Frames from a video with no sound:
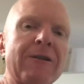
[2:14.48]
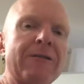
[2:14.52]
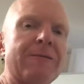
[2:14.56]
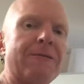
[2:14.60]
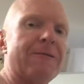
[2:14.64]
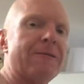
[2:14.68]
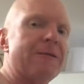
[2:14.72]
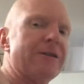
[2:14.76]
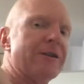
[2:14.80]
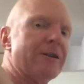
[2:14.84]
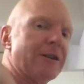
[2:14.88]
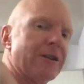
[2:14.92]

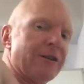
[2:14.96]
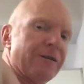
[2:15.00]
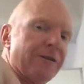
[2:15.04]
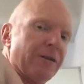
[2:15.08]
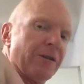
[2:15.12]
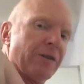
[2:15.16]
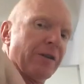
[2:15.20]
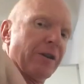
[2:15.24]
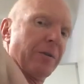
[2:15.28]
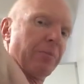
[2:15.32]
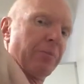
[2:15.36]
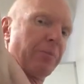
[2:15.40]
really
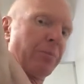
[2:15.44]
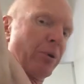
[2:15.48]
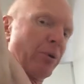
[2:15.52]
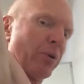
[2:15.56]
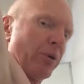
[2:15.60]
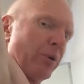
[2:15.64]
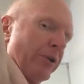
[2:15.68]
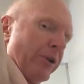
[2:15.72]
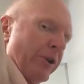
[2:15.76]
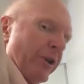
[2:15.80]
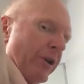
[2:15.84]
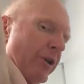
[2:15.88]
feel that
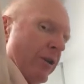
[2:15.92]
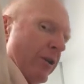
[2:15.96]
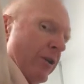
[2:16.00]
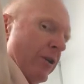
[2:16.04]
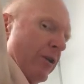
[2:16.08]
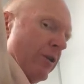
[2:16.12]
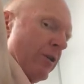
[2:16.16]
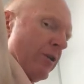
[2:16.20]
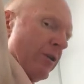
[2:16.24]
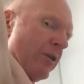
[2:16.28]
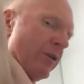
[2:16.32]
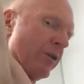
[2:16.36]
pulling
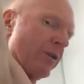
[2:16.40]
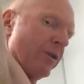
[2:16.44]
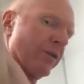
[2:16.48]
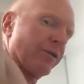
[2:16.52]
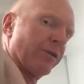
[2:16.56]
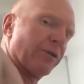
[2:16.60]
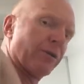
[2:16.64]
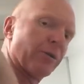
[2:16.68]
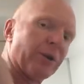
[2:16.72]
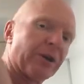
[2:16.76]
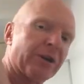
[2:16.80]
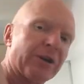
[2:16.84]

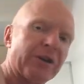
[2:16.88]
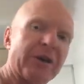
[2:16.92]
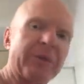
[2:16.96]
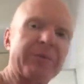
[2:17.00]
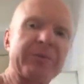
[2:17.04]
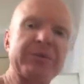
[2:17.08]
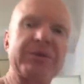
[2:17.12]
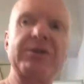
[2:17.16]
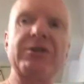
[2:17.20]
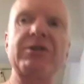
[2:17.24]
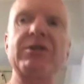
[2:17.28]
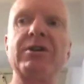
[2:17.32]
through into that
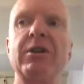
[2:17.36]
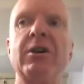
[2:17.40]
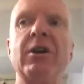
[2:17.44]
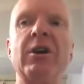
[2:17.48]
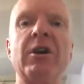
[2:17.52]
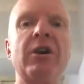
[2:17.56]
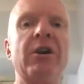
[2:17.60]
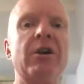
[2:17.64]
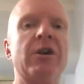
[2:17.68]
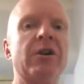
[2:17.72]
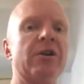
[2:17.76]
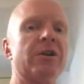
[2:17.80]
position.
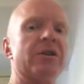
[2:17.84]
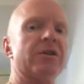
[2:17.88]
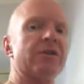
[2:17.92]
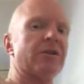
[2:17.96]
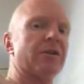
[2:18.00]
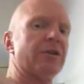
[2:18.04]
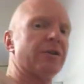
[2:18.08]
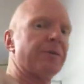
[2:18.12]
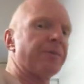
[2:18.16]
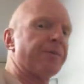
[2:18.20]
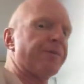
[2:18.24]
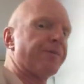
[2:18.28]

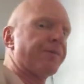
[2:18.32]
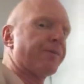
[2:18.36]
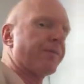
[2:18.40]
So